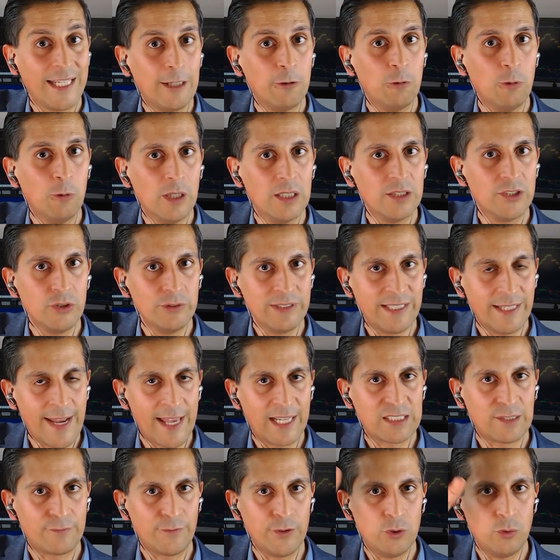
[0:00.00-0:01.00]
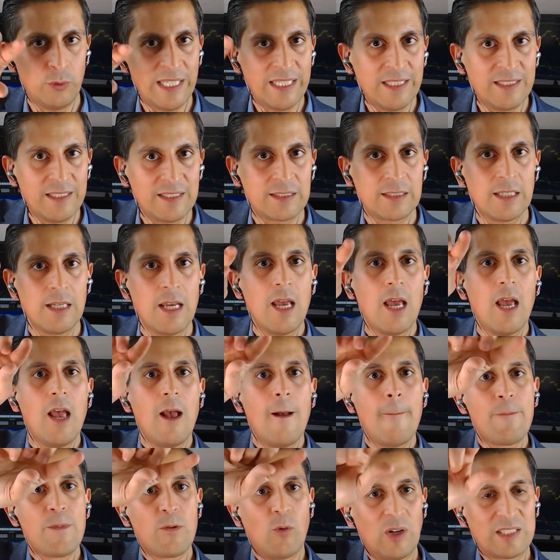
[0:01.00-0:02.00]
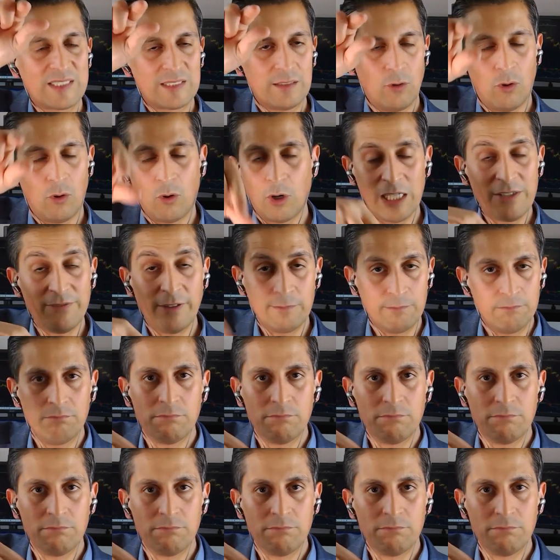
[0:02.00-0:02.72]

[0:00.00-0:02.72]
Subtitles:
and I think it will do in the next few weeks, once the